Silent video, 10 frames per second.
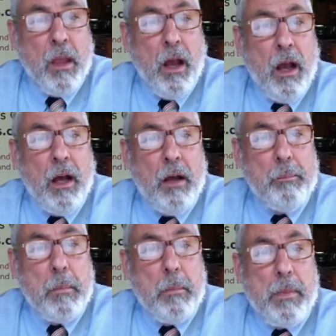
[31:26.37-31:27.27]
The
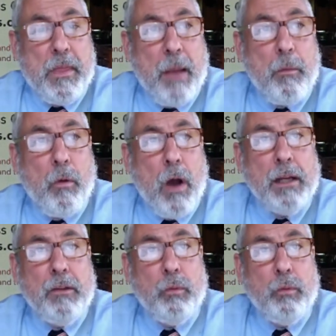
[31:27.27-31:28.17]
Emiratis